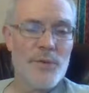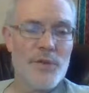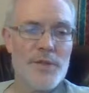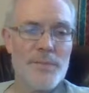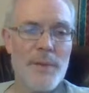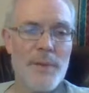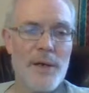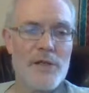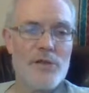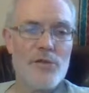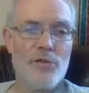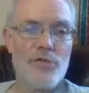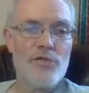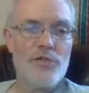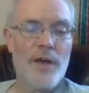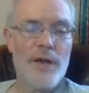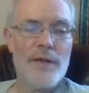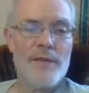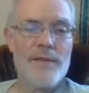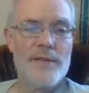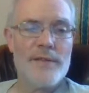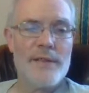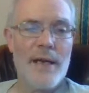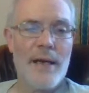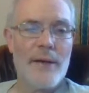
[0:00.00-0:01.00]
with special
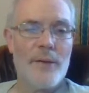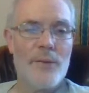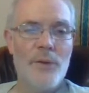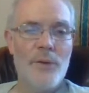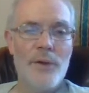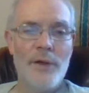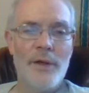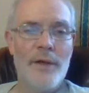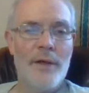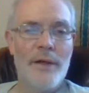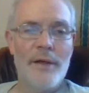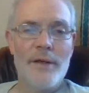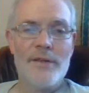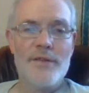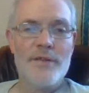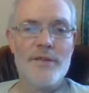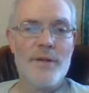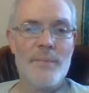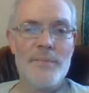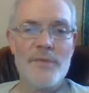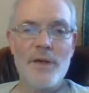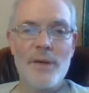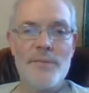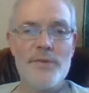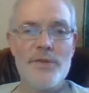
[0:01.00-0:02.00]
trains now,
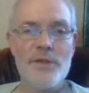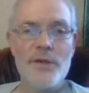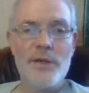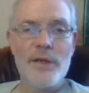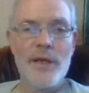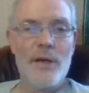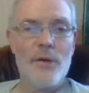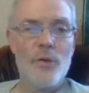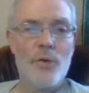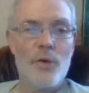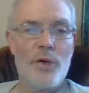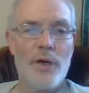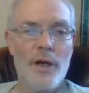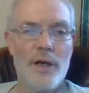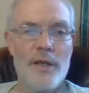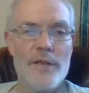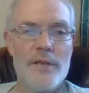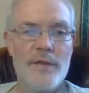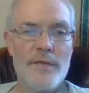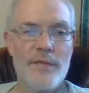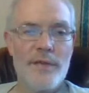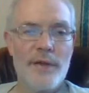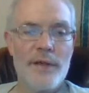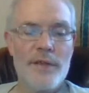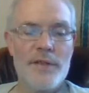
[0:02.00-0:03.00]
sometimes you get all
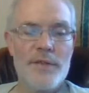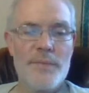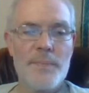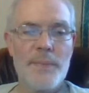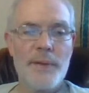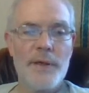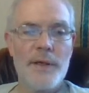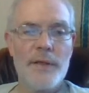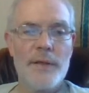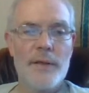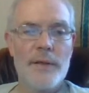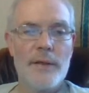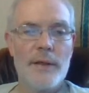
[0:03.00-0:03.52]
kinds of things. But